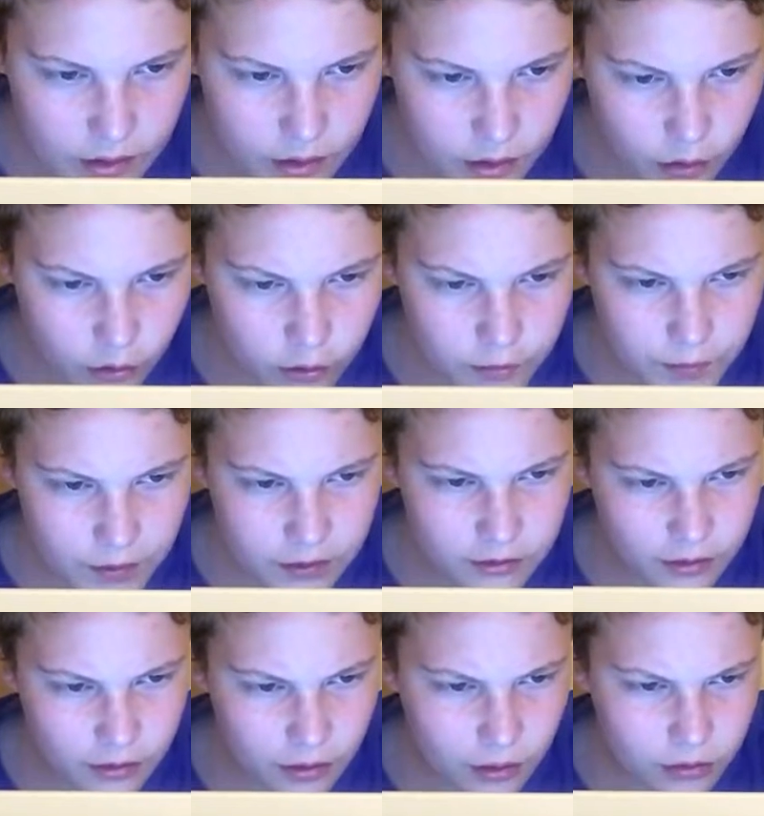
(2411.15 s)

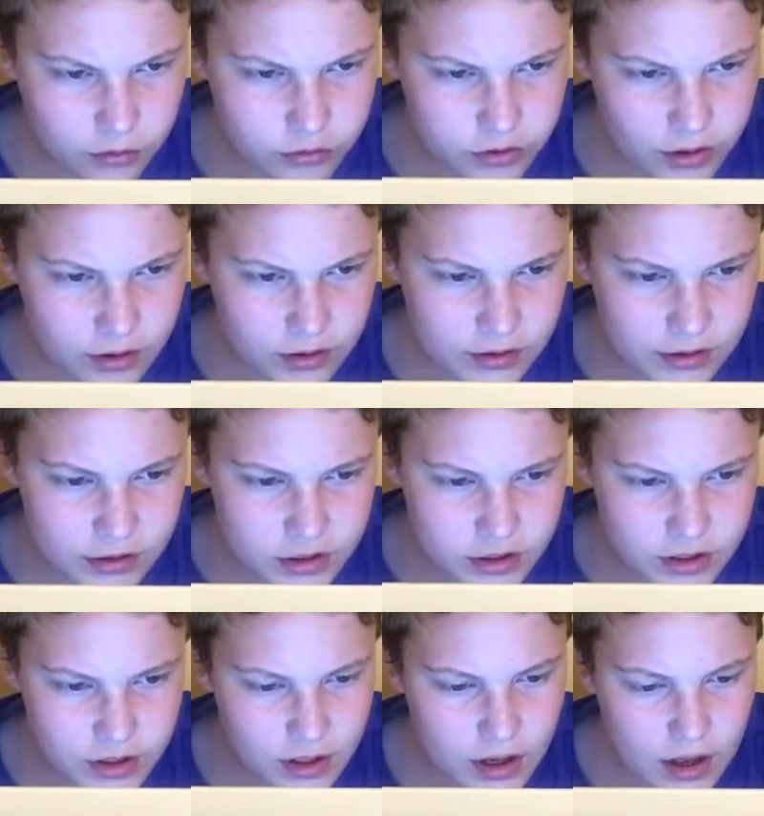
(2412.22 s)
Hulkbuster Ultron
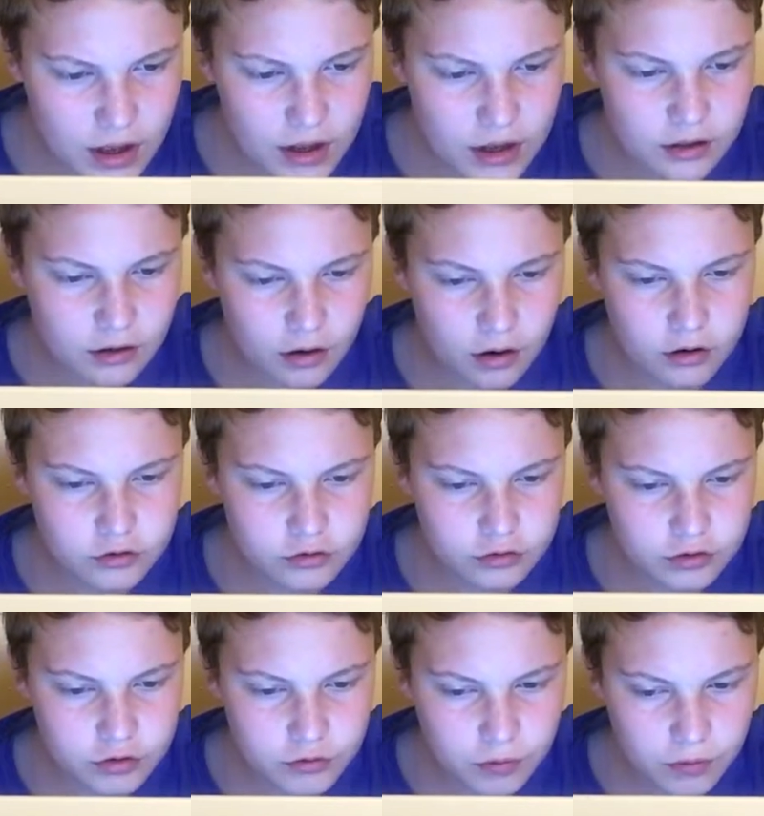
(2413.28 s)
Edition is
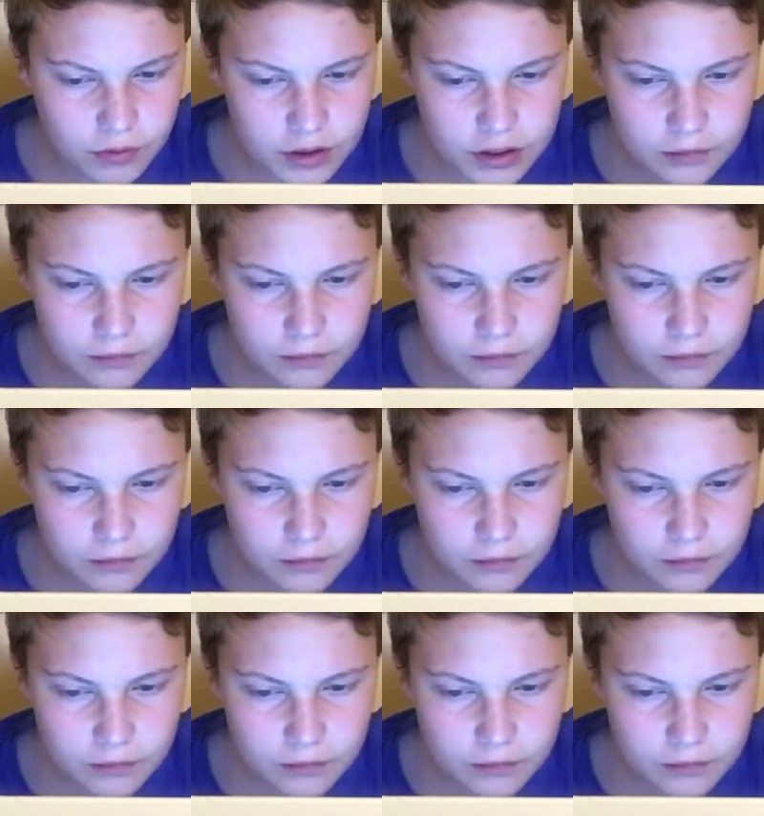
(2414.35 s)
120.